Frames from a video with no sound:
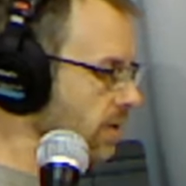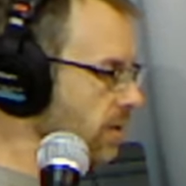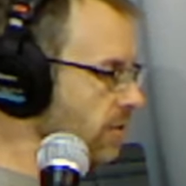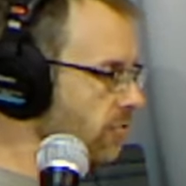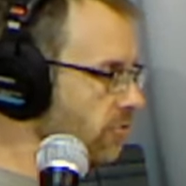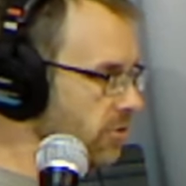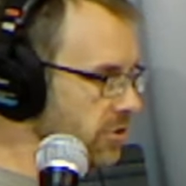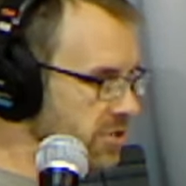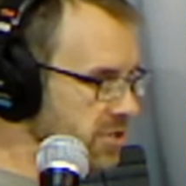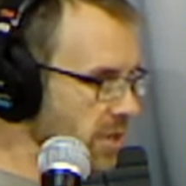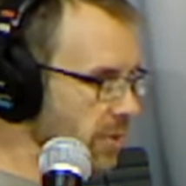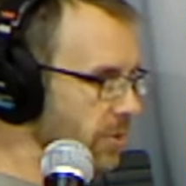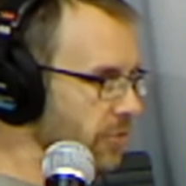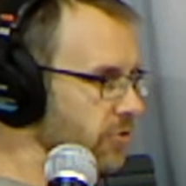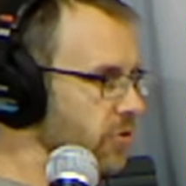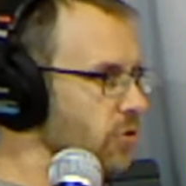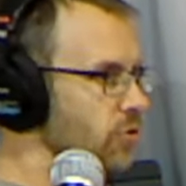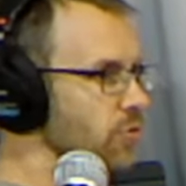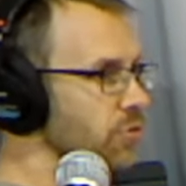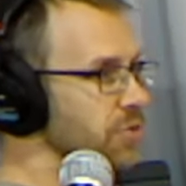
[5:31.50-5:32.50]
For some of
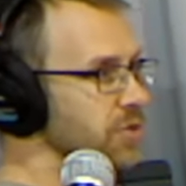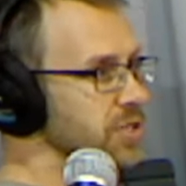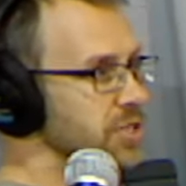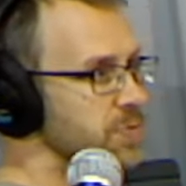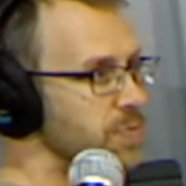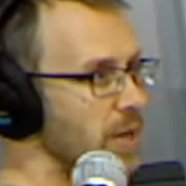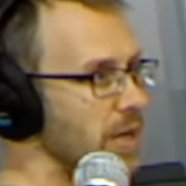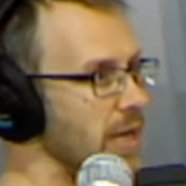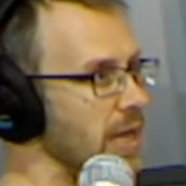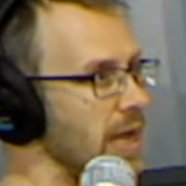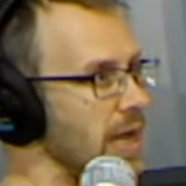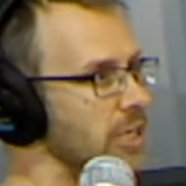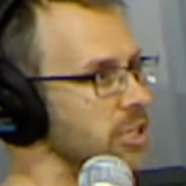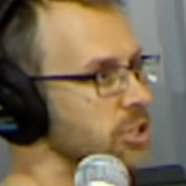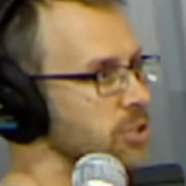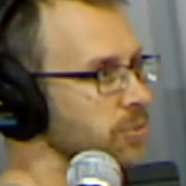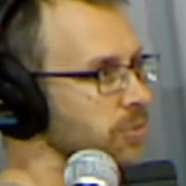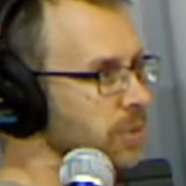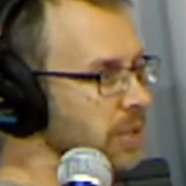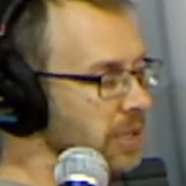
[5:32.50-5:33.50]
you, this may
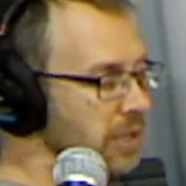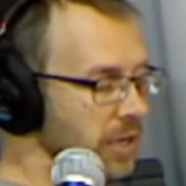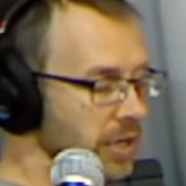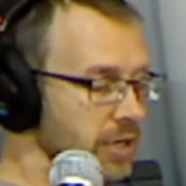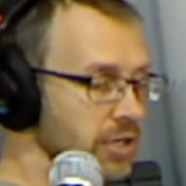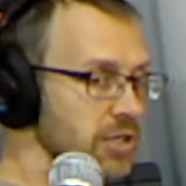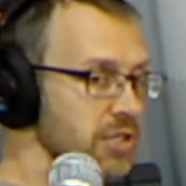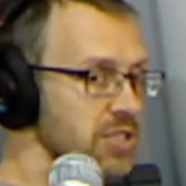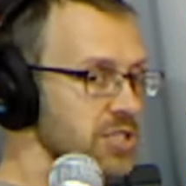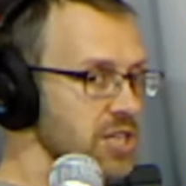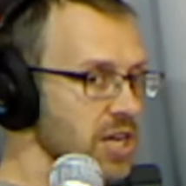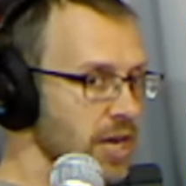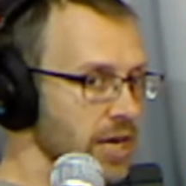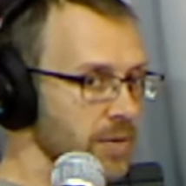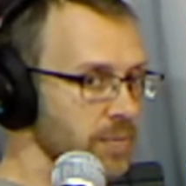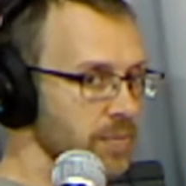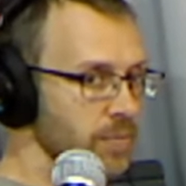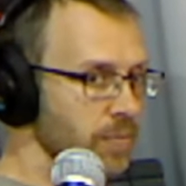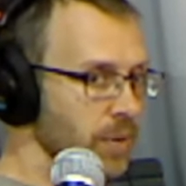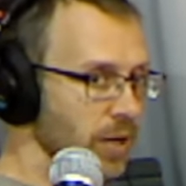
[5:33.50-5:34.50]
actually be a good
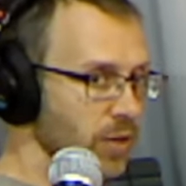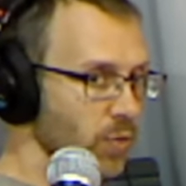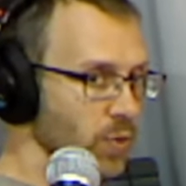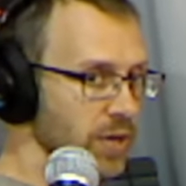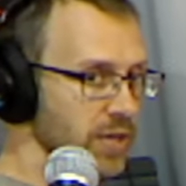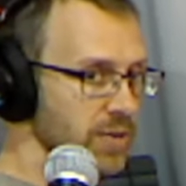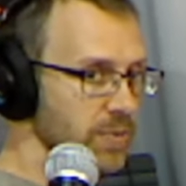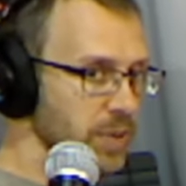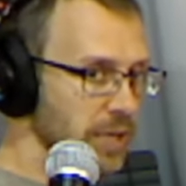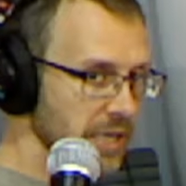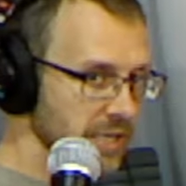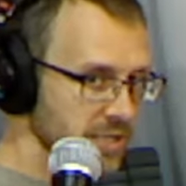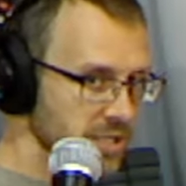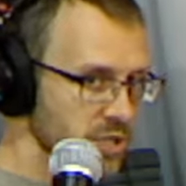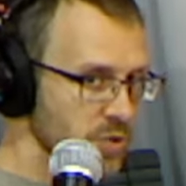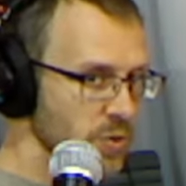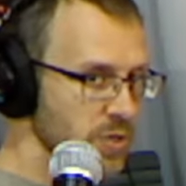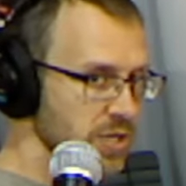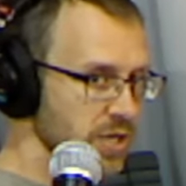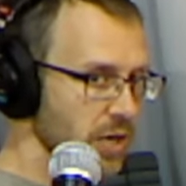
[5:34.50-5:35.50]
time, by the way, to begin
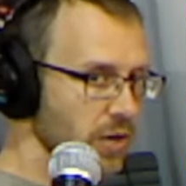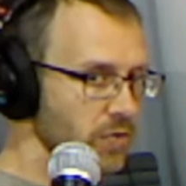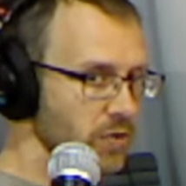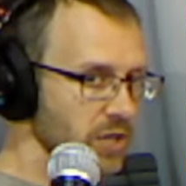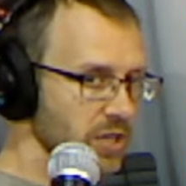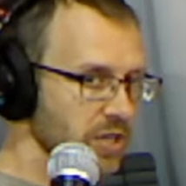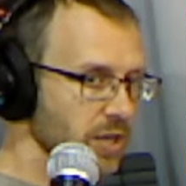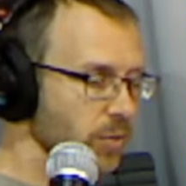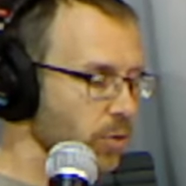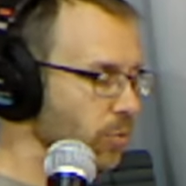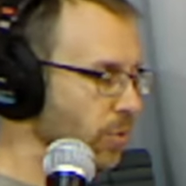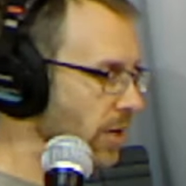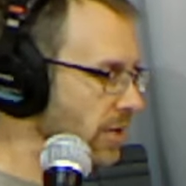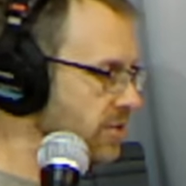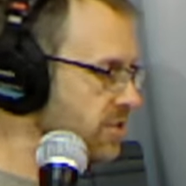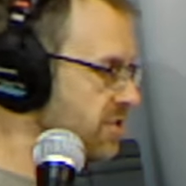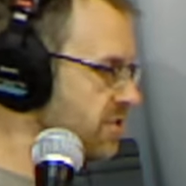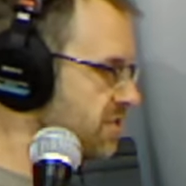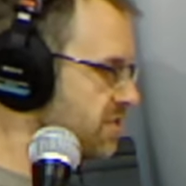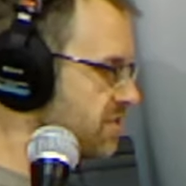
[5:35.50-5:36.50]
switching over to double
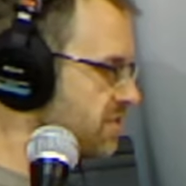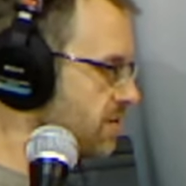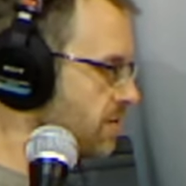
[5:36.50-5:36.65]
bounces.